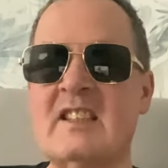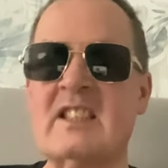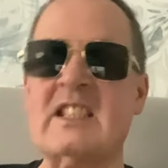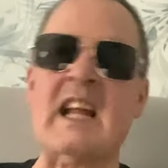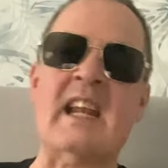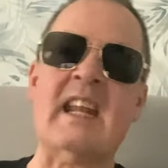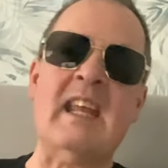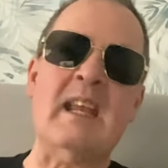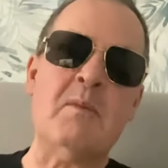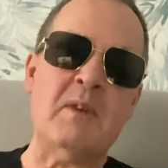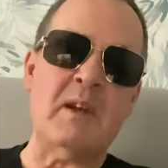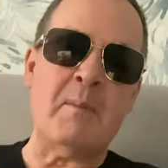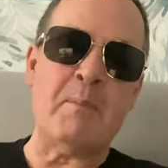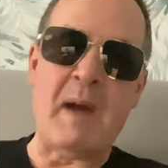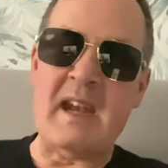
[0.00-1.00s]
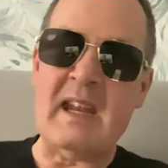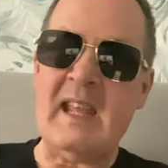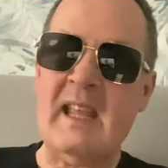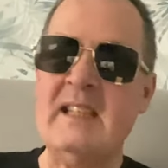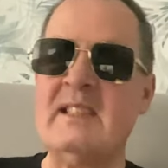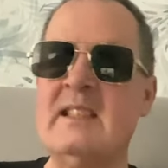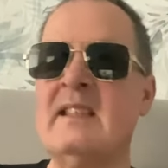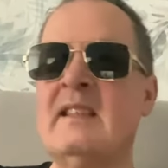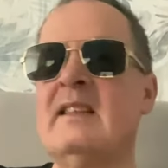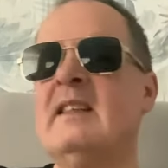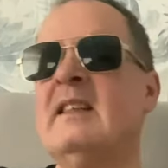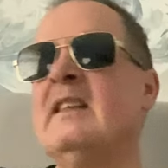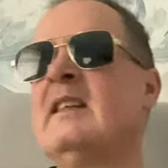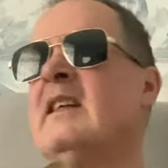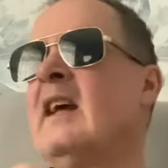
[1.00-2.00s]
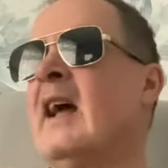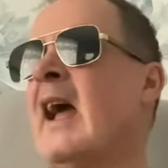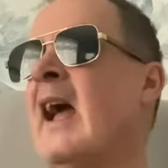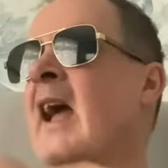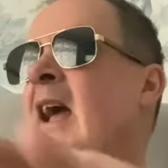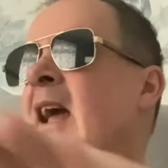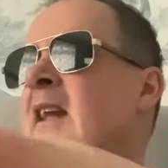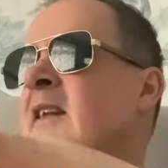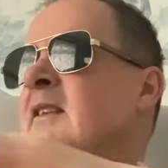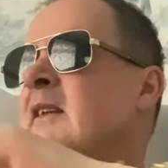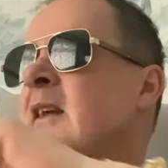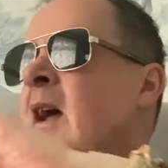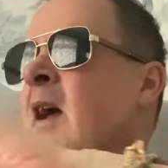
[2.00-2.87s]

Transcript: Stanny with the bunnies. And...